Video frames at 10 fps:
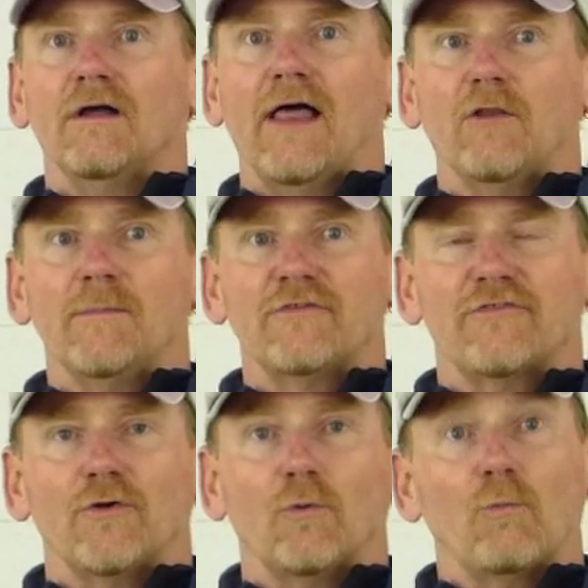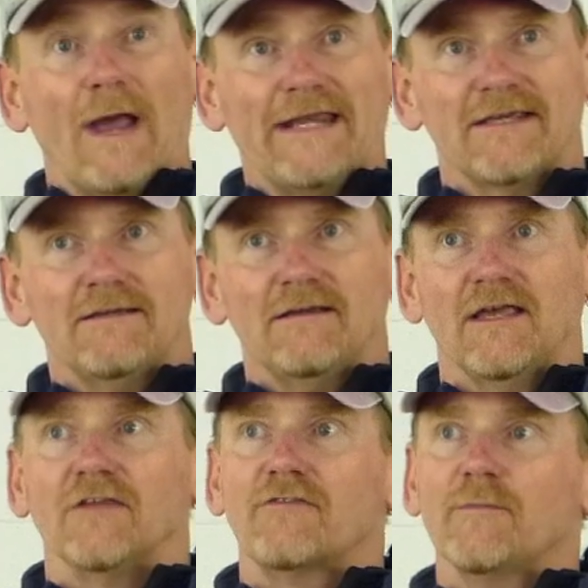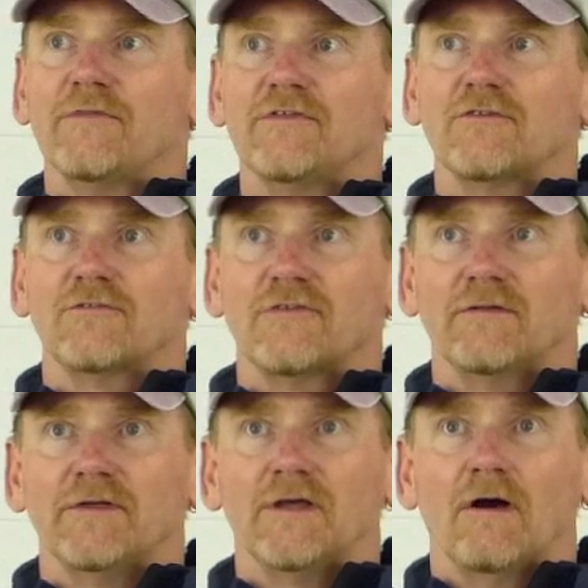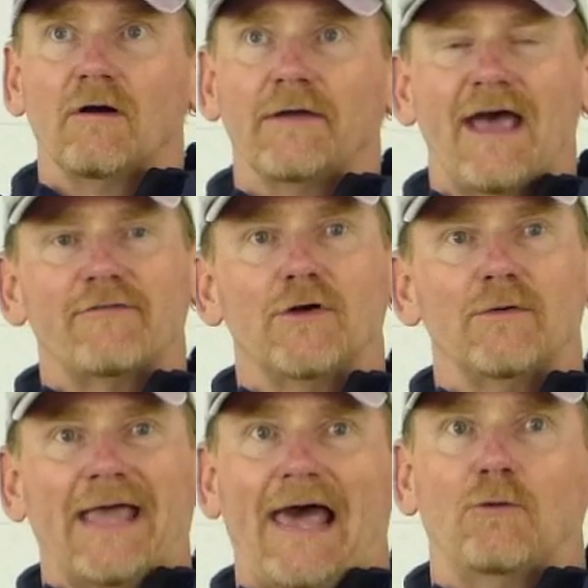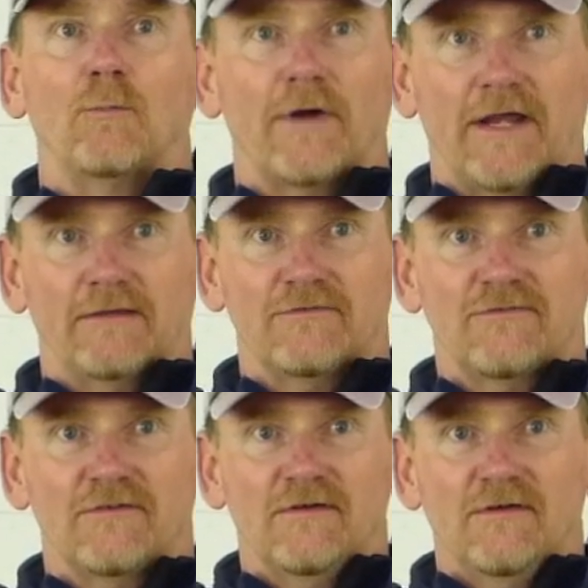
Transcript: elements that are writing, and some of these, interestingly, are Navajo cattle brands.